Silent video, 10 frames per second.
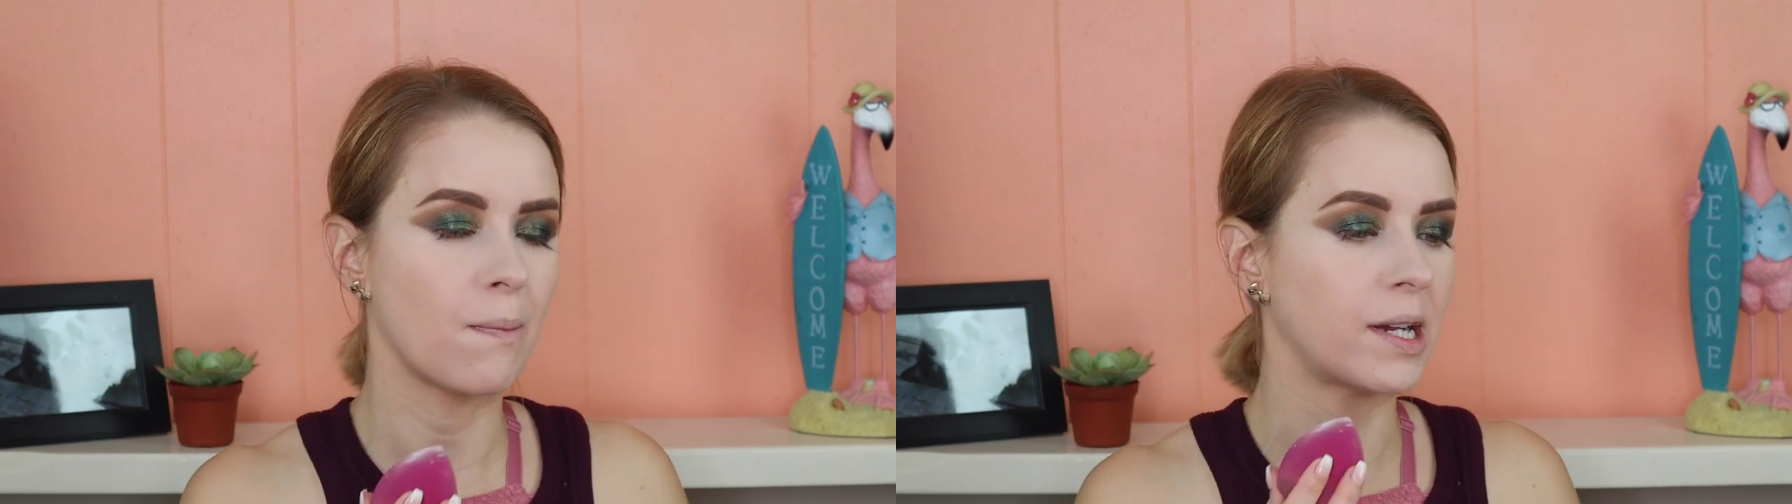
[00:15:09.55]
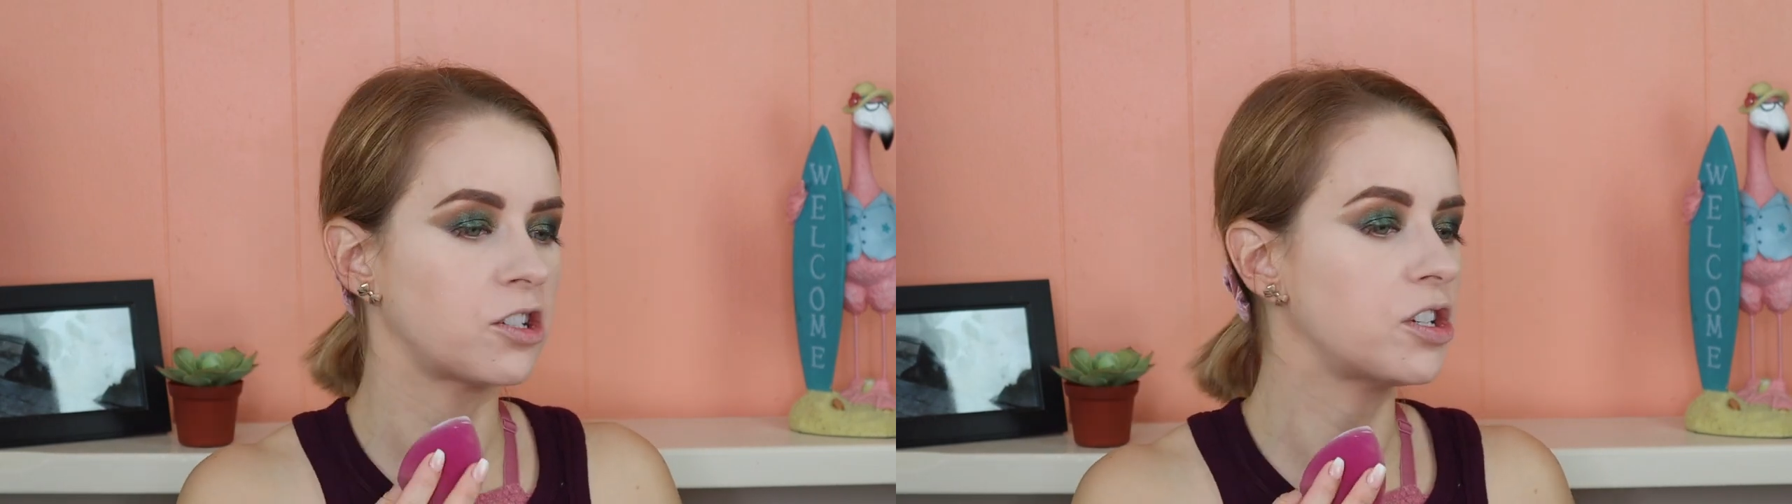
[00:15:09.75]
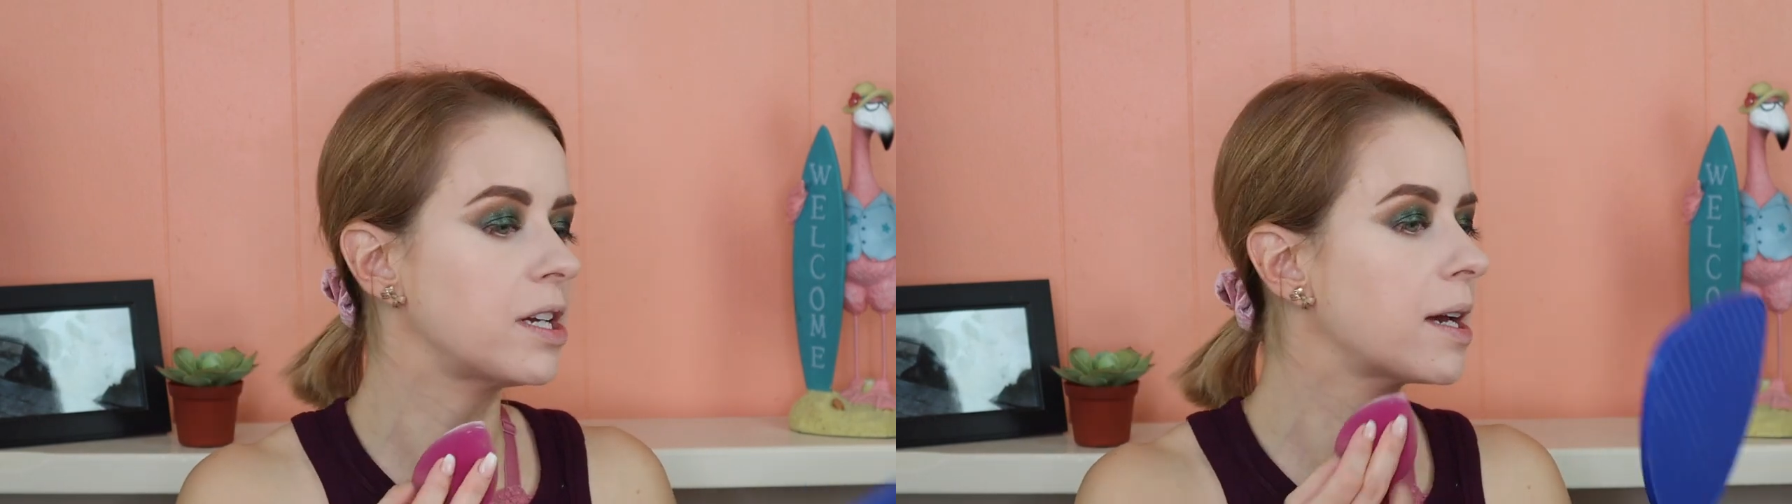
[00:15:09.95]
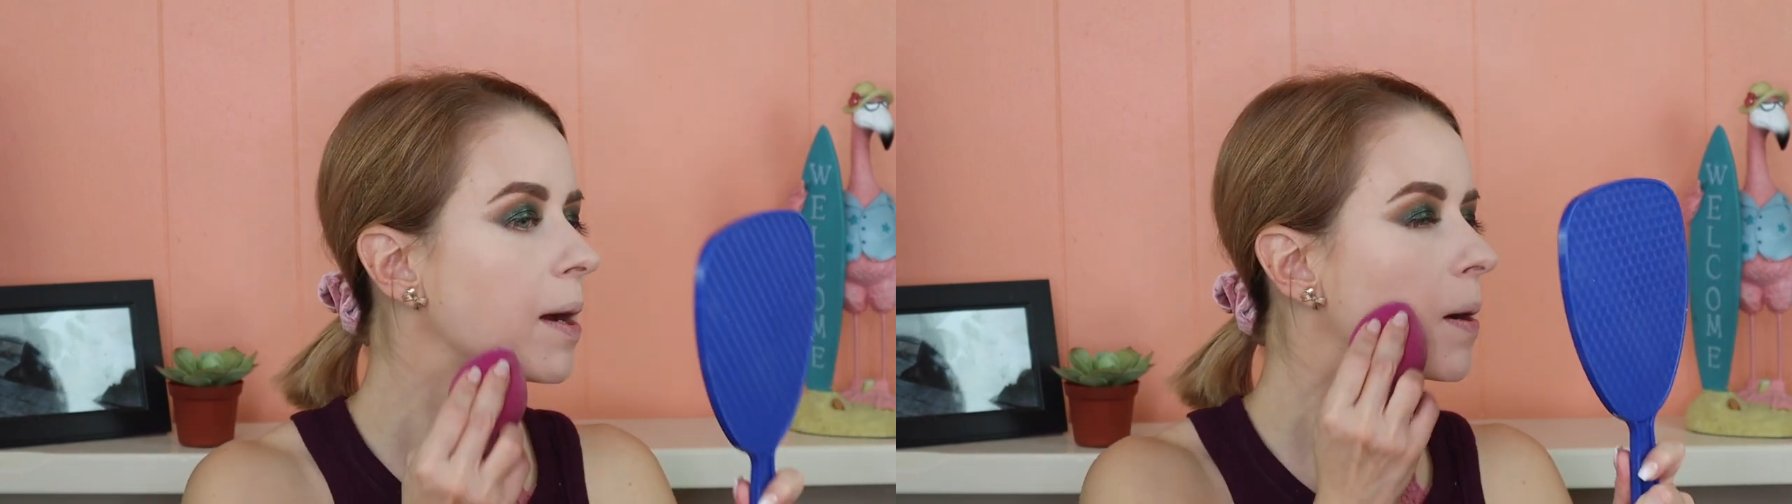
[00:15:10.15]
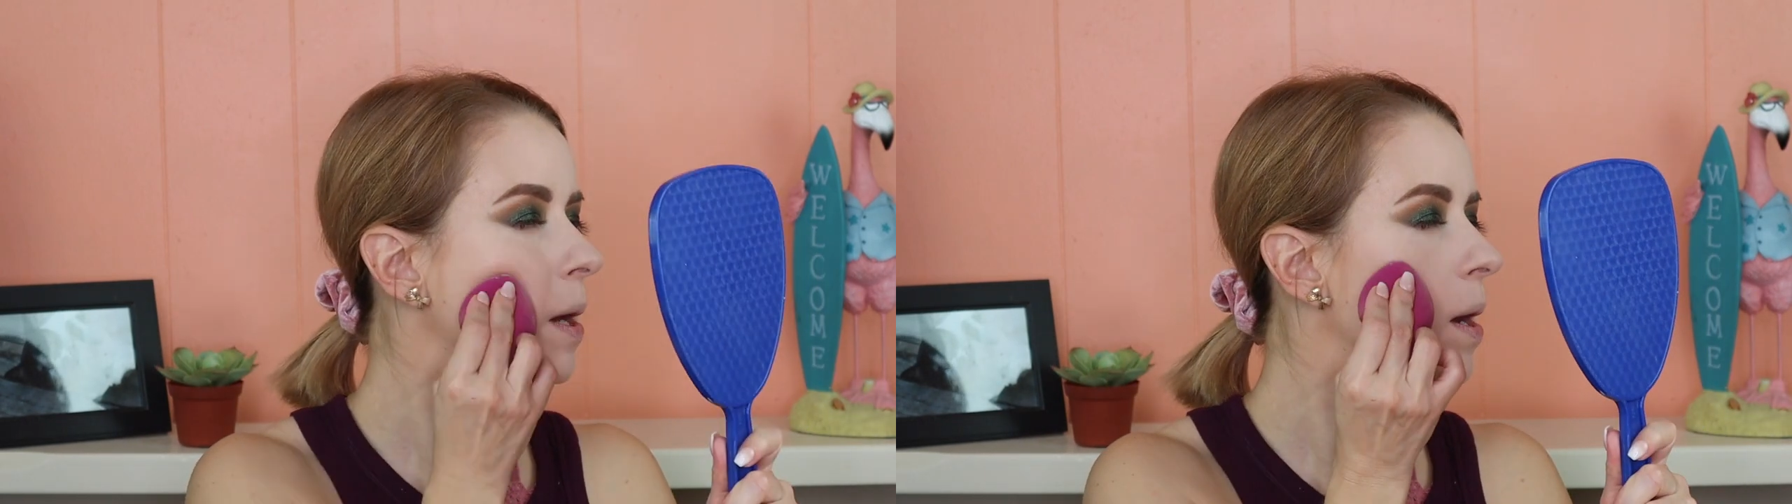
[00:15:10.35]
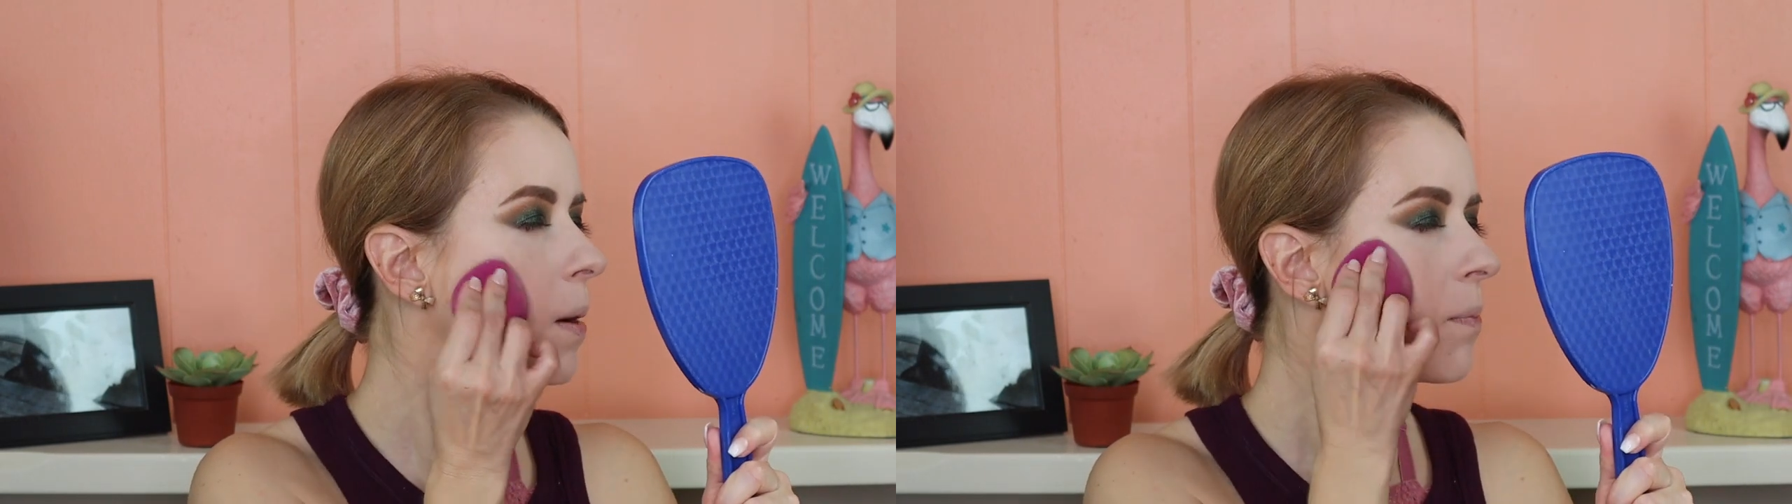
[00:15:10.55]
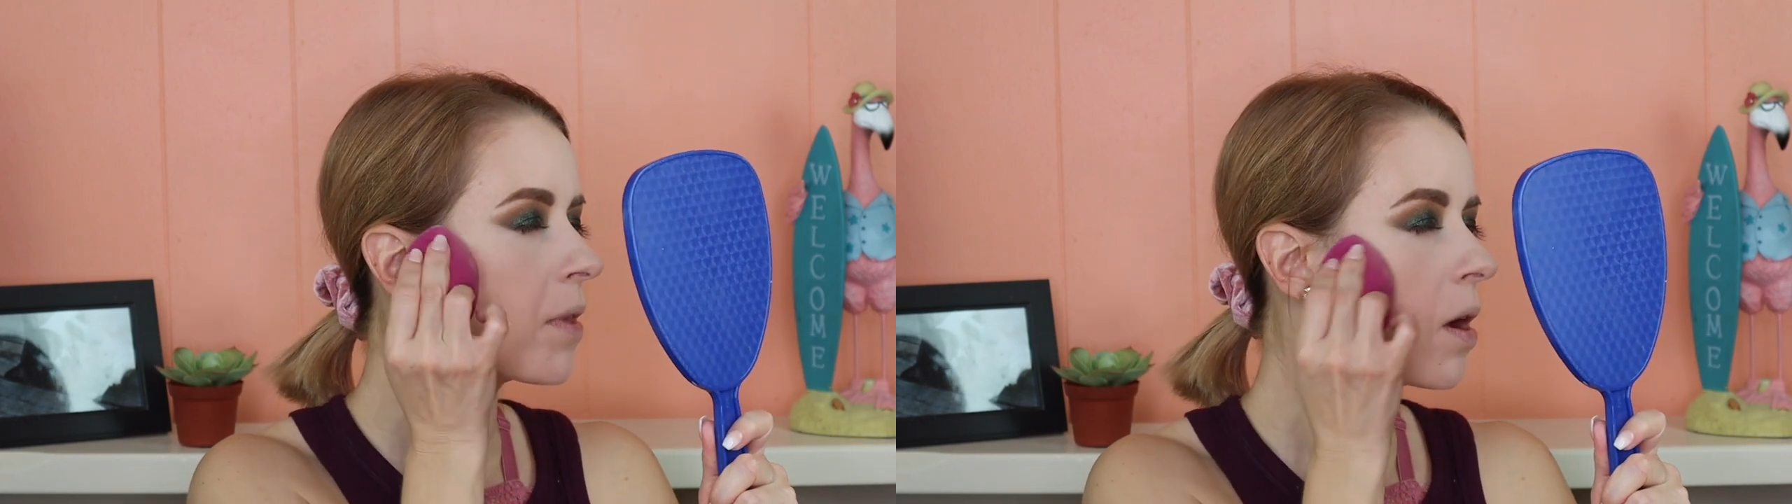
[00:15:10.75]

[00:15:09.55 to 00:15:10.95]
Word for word: my cheek area